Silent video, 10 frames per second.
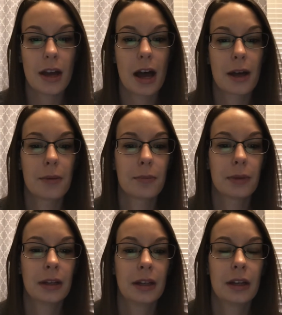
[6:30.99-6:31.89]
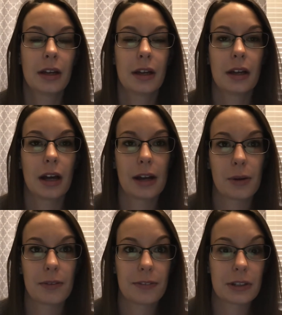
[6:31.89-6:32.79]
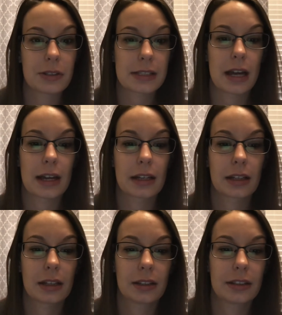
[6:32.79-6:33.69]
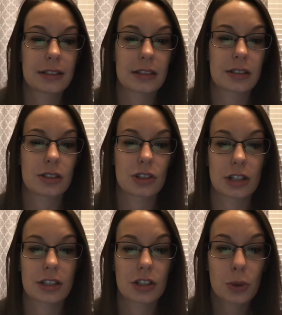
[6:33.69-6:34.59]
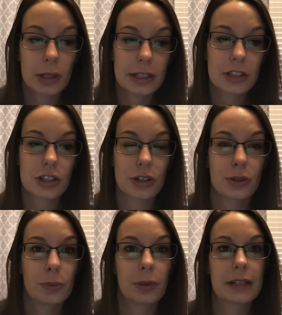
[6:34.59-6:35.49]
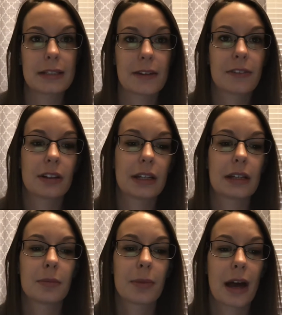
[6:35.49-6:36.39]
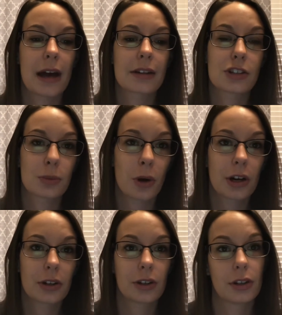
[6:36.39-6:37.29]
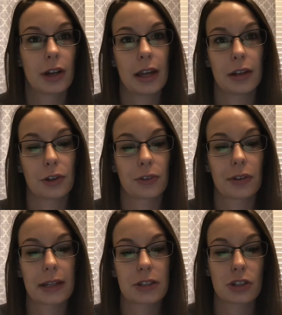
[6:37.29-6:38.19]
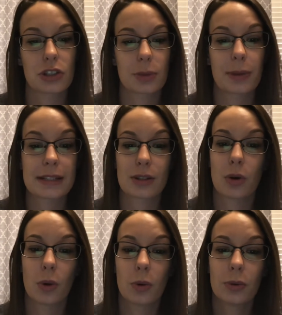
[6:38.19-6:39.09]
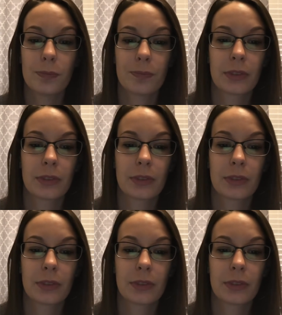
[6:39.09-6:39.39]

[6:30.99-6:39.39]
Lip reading: I know it feels like this is just your issue, but it definitely impacts your partner and your relationship as a whole.